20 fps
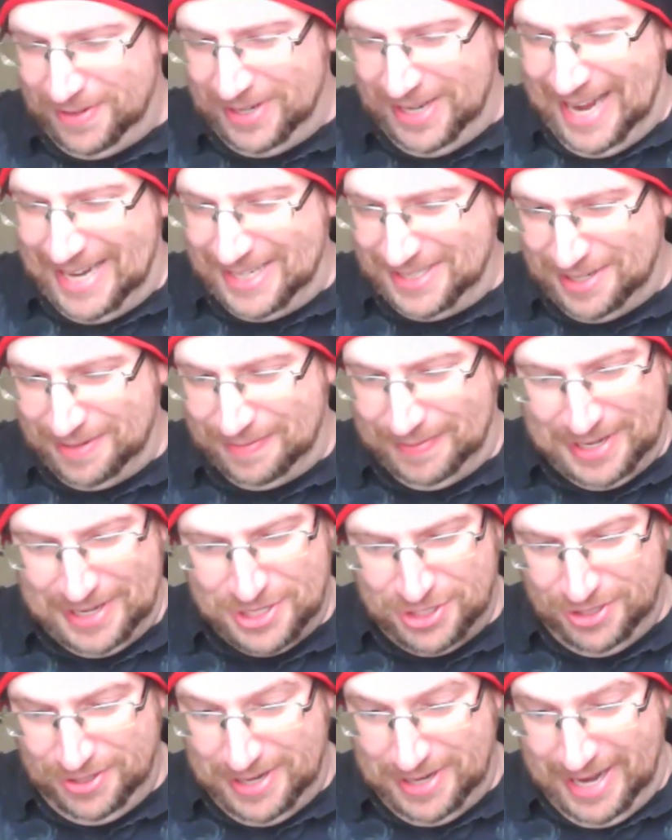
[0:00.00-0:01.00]
of a last
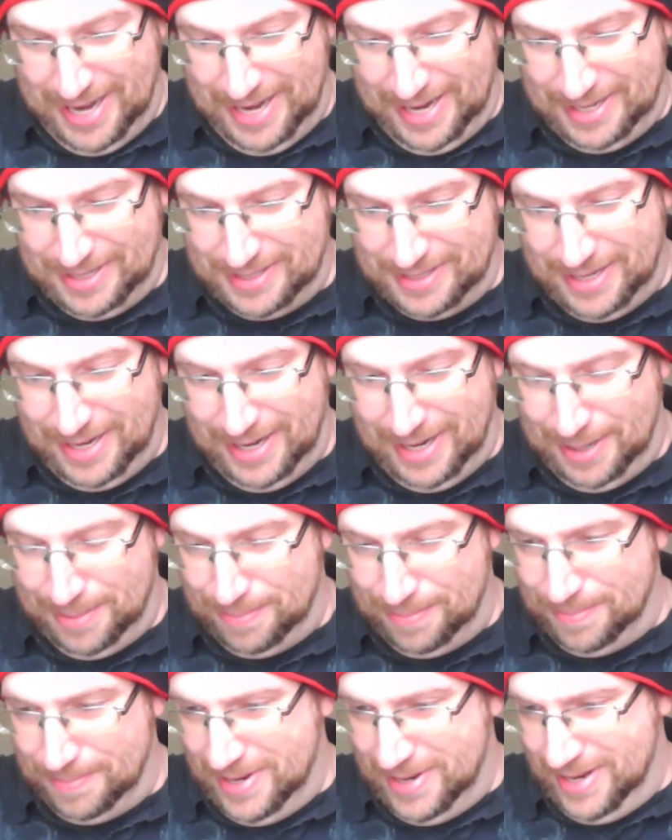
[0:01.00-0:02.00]
adventure and
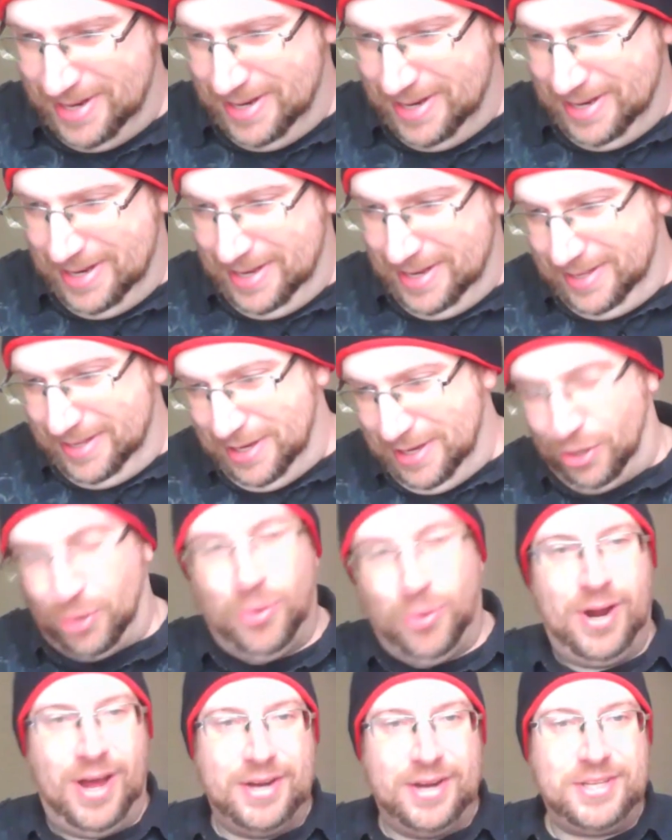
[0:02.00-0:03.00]
um they're
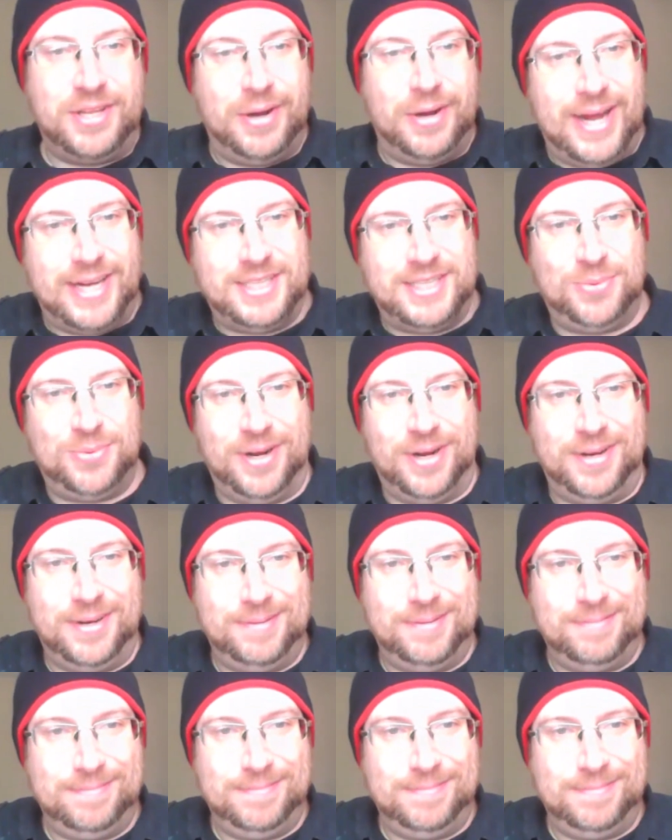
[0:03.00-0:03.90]
going on to their next one.